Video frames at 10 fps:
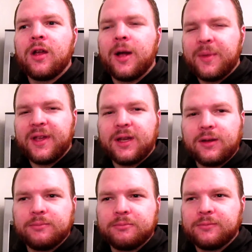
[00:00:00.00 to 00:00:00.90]
I'm
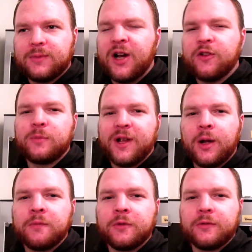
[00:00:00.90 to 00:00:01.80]
out of my
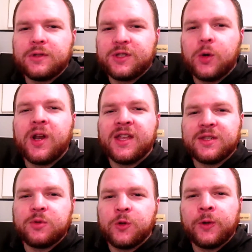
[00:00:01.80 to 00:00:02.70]
comfort zone as
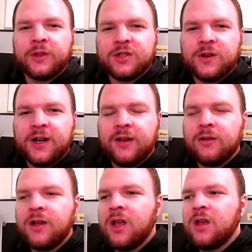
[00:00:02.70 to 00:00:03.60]
I'm doing this right now.
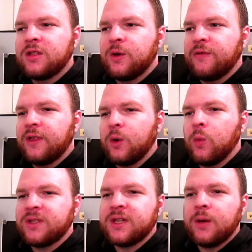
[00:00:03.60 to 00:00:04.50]
So I feel like
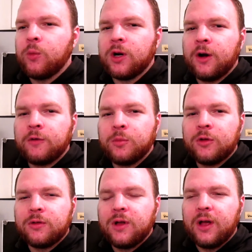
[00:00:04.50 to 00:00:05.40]
once I get more
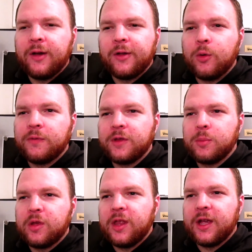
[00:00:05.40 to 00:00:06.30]
comfortable, I'll hopefully
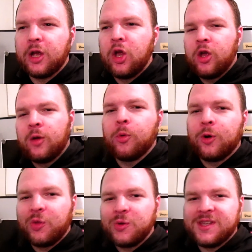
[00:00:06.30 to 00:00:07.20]
be more
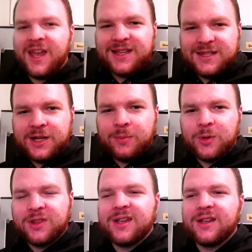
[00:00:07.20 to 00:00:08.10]
enthusiastic
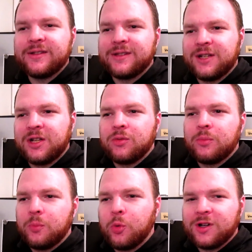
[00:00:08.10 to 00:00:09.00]
about things and
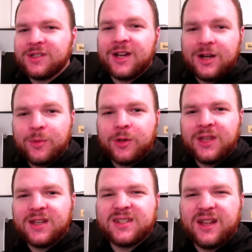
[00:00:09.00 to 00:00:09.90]
more excited about
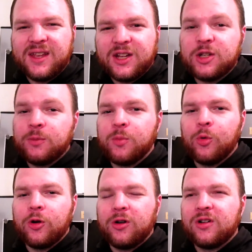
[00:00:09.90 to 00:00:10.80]
things, and I think it should be
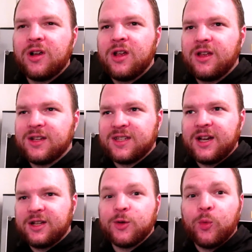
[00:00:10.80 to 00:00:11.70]
more
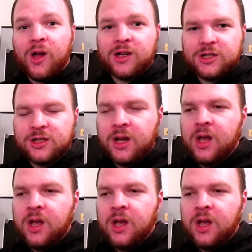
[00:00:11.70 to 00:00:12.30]
exciting to watch.